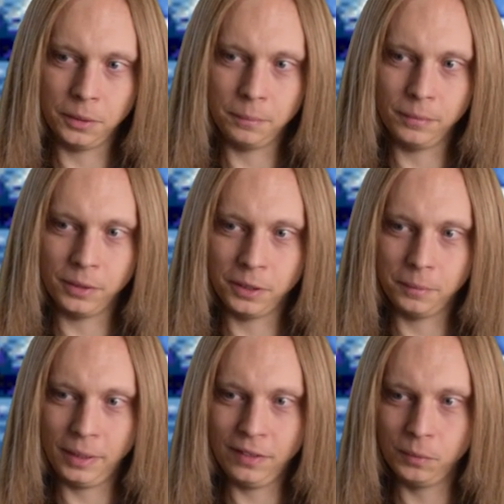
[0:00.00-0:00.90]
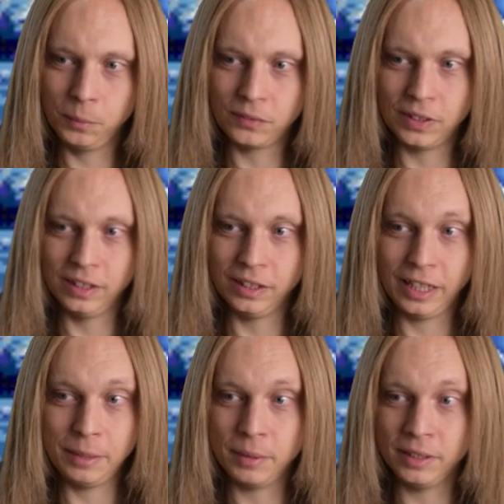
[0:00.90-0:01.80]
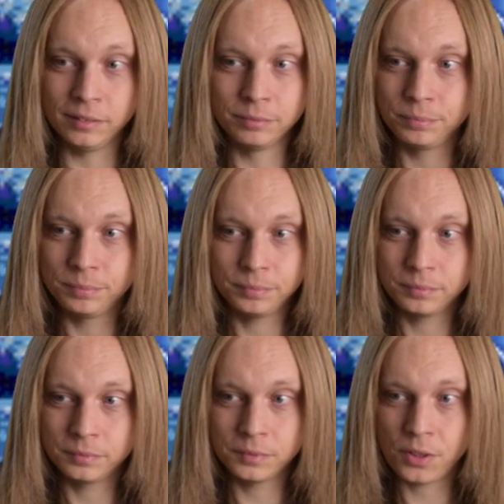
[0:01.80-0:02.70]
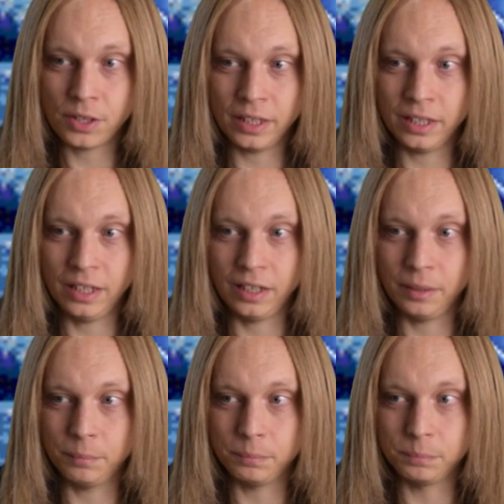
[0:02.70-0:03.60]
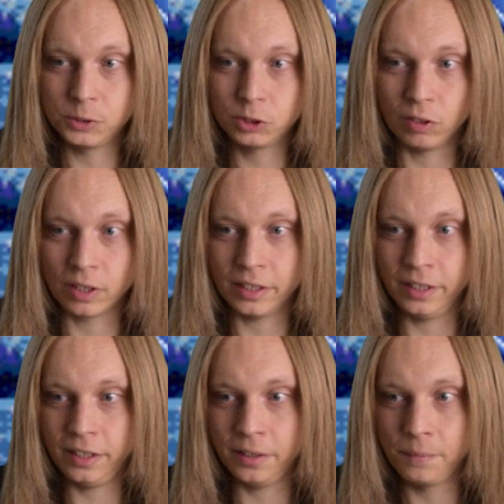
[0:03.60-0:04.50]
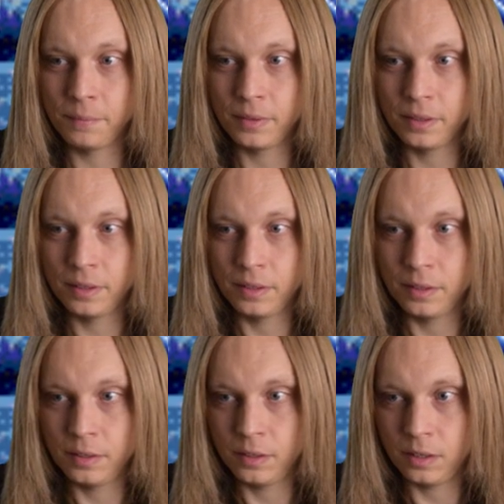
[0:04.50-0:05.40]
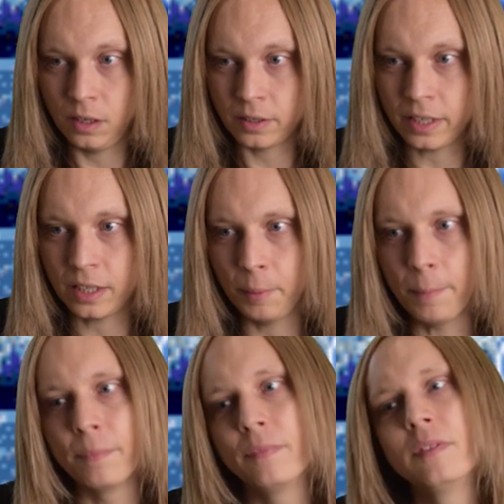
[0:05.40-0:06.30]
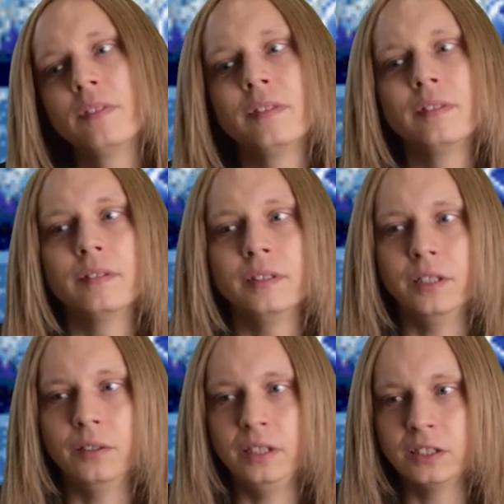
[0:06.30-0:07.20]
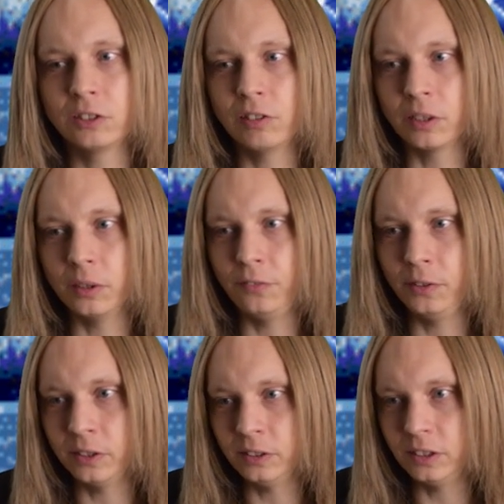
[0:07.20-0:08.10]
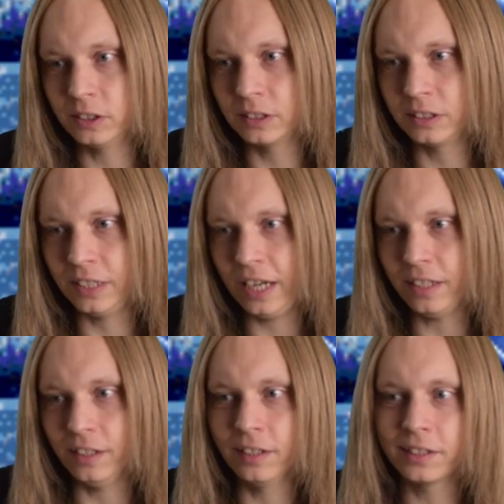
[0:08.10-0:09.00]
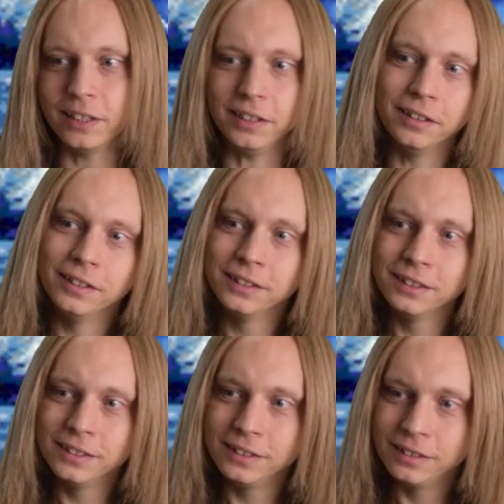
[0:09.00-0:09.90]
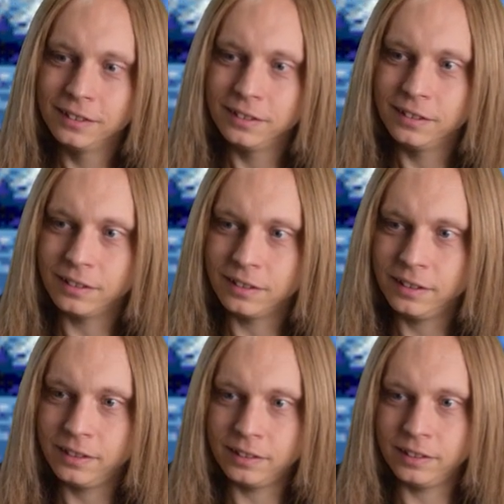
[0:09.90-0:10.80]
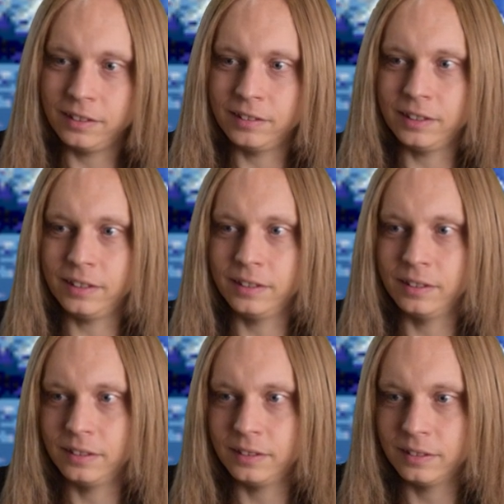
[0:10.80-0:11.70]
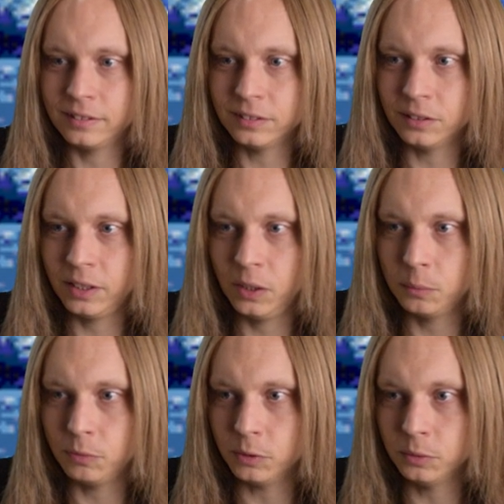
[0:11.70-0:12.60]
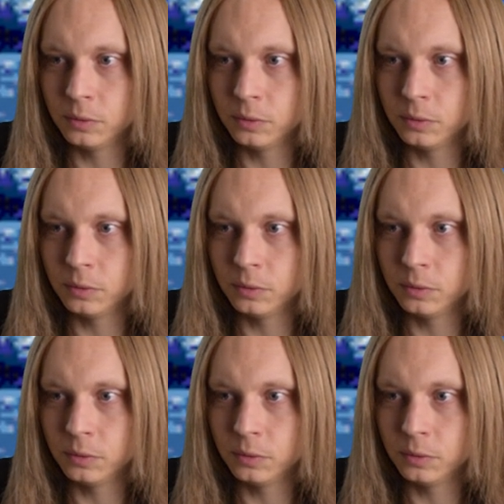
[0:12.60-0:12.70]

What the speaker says: No. Even with the little aiming thing, I'm struggling here. Okay, come on. You don't need to struggle if you can just get lucky. Alright. Not helpful.